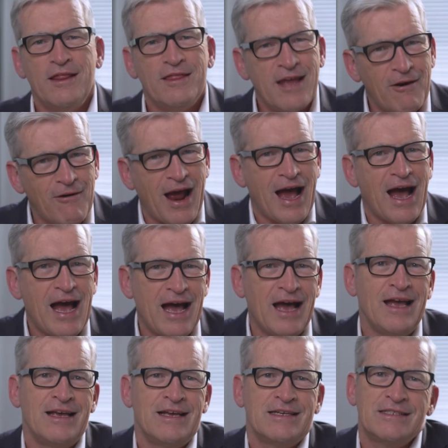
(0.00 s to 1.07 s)
there
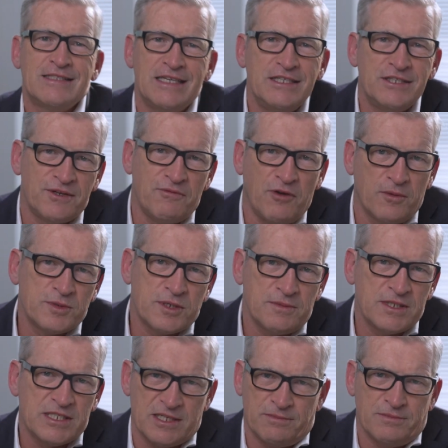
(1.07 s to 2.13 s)
are seeds of
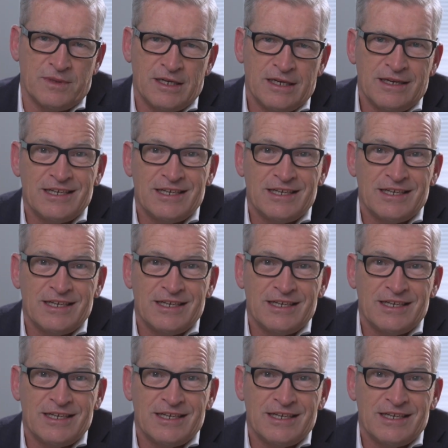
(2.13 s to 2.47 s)
optimism.